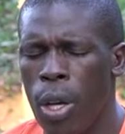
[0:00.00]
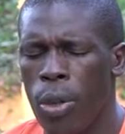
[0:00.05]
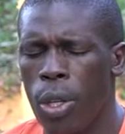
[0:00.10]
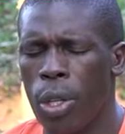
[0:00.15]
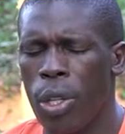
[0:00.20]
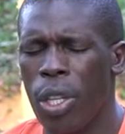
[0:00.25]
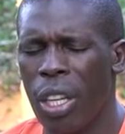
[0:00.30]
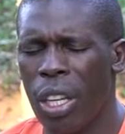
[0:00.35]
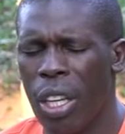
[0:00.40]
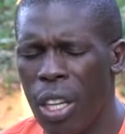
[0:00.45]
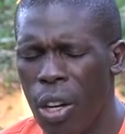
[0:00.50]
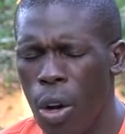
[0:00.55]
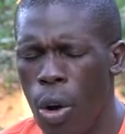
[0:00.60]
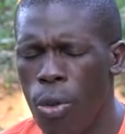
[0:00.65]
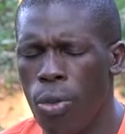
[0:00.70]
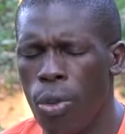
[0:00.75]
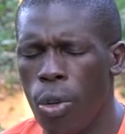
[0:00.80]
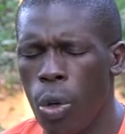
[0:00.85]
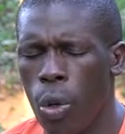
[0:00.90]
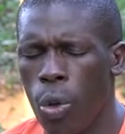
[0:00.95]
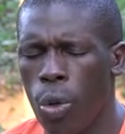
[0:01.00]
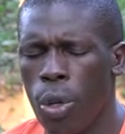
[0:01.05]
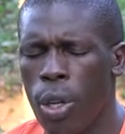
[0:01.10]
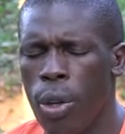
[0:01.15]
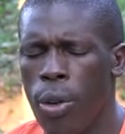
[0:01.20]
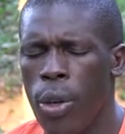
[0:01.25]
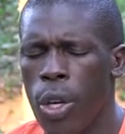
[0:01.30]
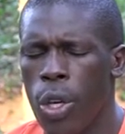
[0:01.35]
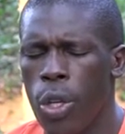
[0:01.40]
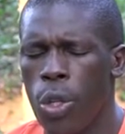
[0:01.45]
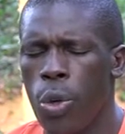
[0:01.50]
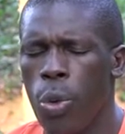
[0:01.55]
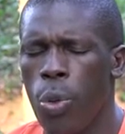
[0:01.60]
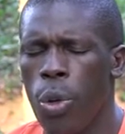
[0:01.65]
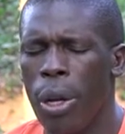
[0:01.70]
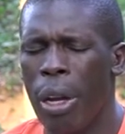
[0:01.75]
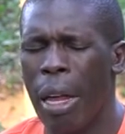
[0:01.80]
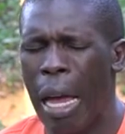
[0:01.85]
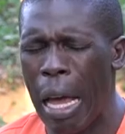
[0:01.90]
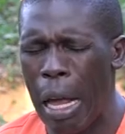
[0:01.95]
the King of Glory, you
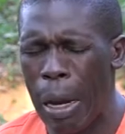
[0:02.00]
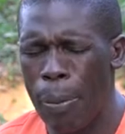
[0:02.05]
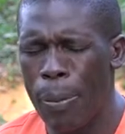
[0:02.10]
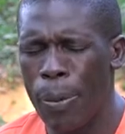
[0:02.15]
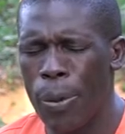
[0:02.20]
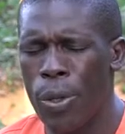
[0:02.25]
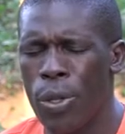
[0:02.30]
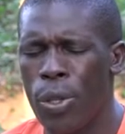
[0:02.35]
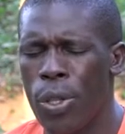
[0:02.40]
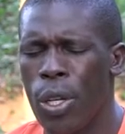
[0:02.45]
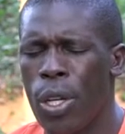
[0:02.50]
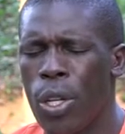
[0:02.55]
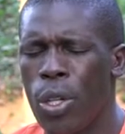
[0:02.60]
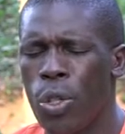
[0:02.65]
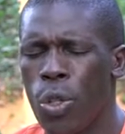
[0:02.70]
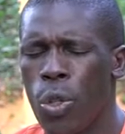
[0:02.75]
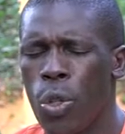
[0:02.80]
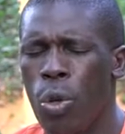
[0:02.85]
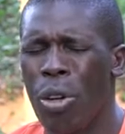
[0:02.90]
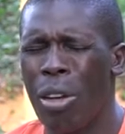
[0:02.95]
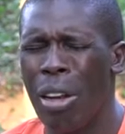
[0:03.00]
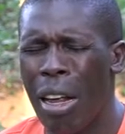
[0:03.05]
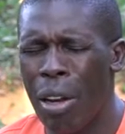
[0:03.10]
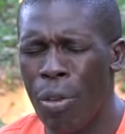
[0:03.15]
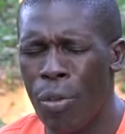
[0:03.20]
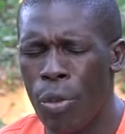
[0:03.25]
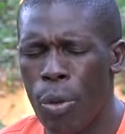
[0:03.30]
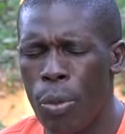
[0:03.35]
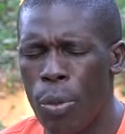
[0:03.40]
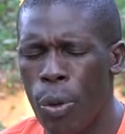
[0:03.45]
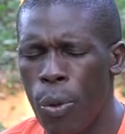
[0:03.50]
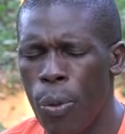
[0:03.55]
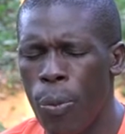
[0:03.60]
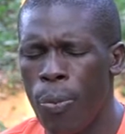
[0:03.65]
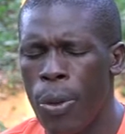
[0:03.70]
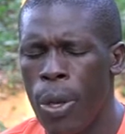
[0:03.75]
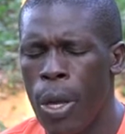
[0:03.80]
will help us to learn from you.